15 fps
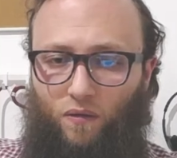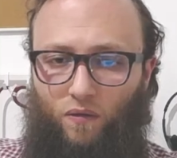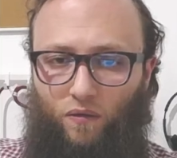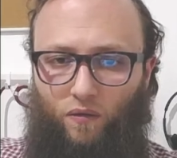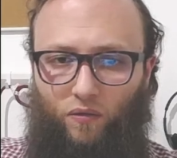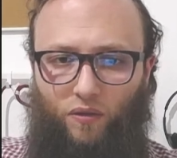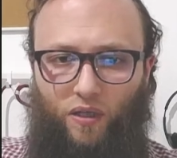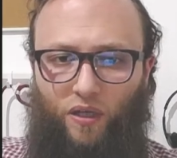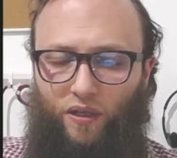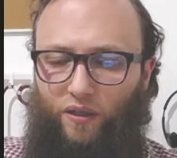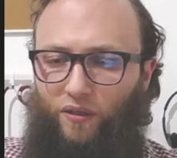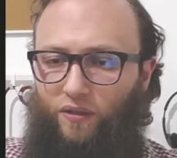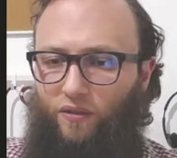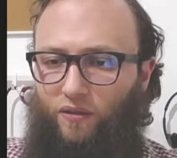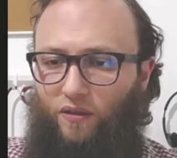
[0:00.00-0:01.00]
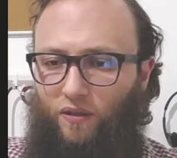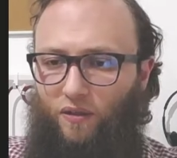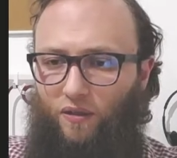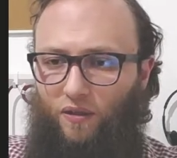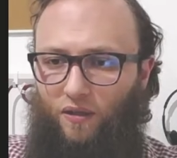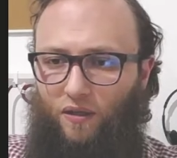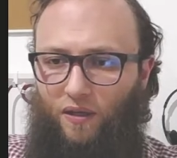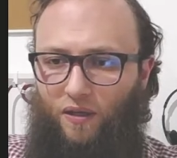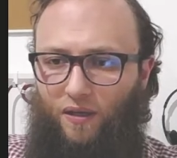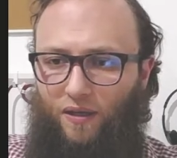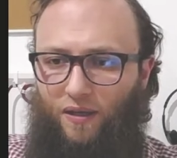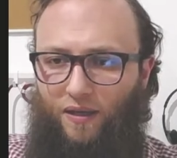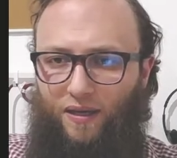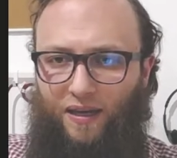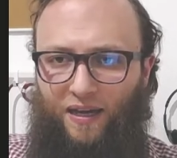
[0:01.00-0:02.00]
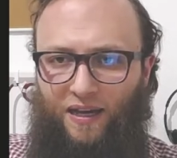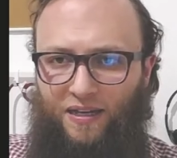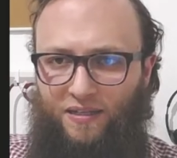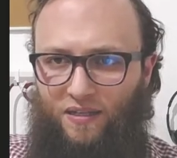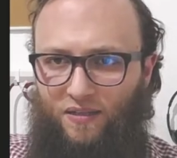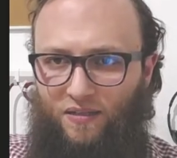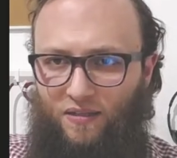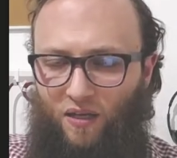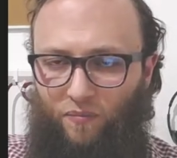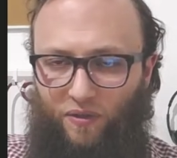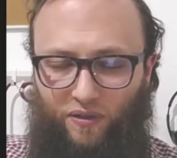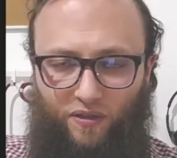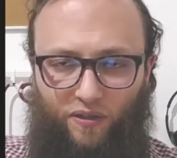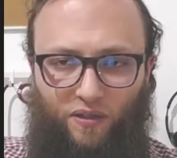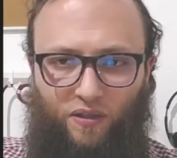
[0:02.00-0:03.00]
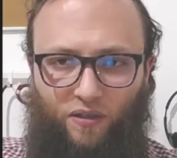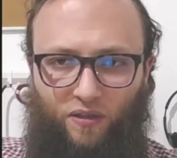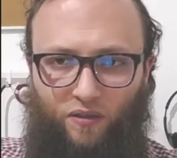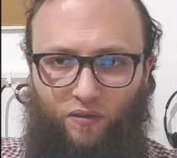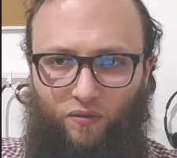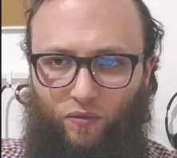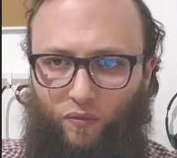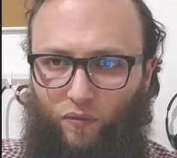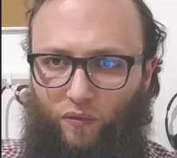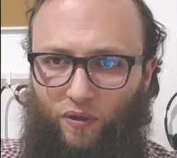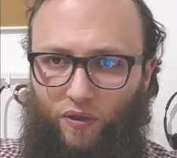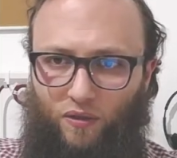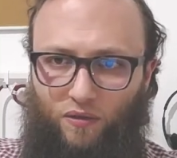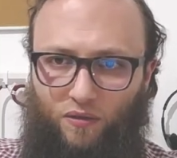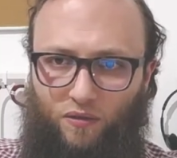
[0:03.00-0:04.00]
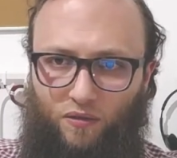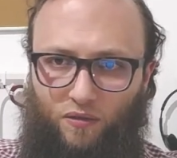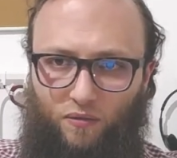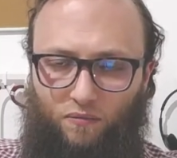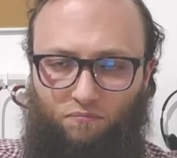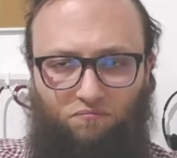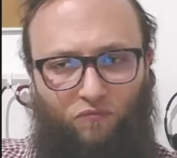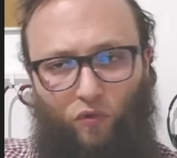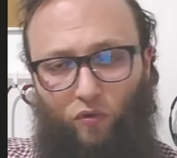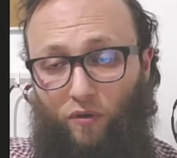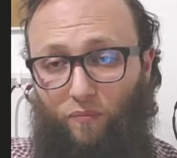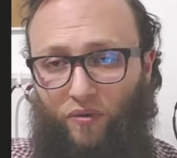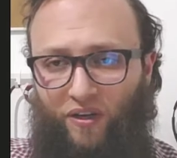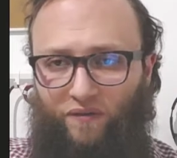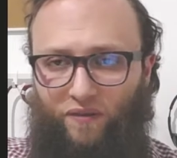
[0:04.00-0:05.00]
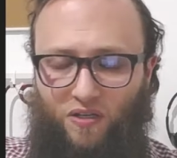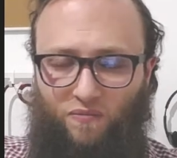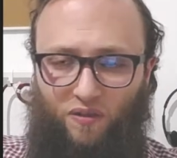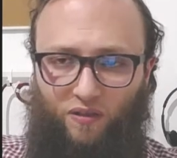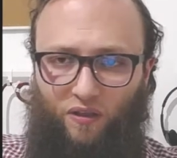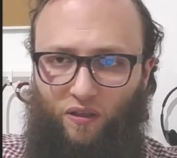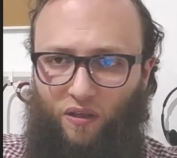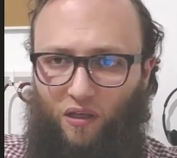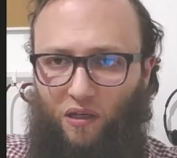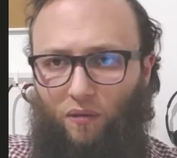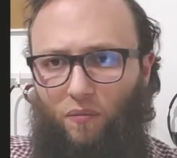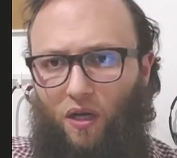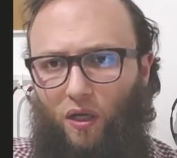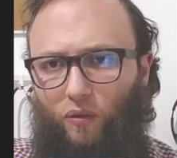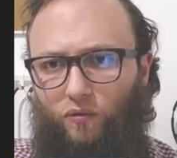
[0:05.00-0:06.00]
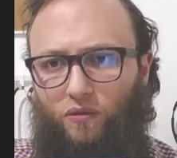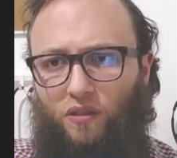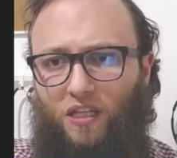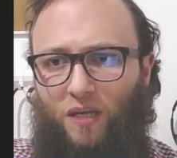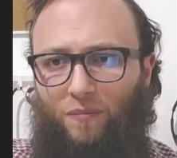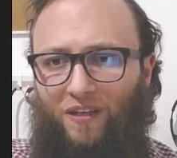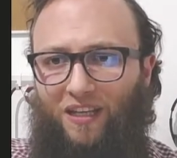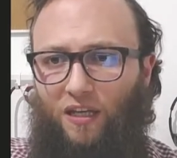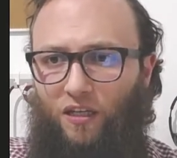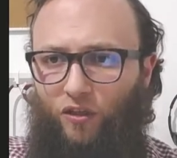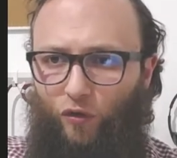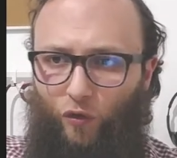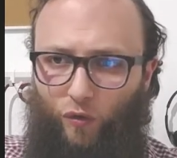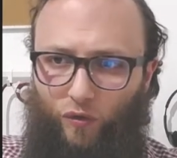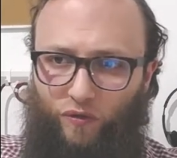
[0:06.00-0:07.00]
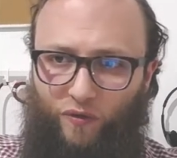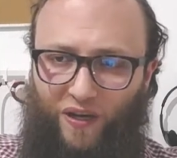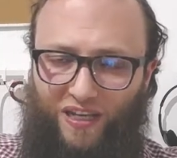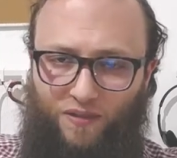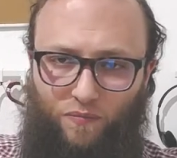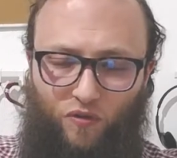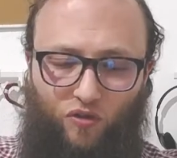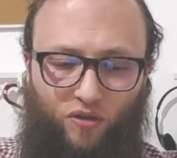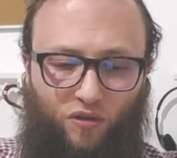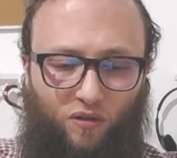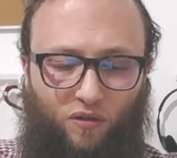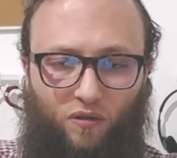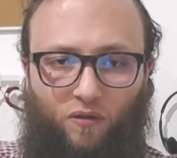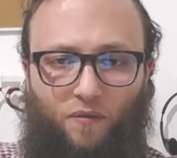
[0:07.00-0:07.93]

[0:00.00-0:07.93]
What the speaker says: Okay, as a summary to the previous material about chemical neurotransmission,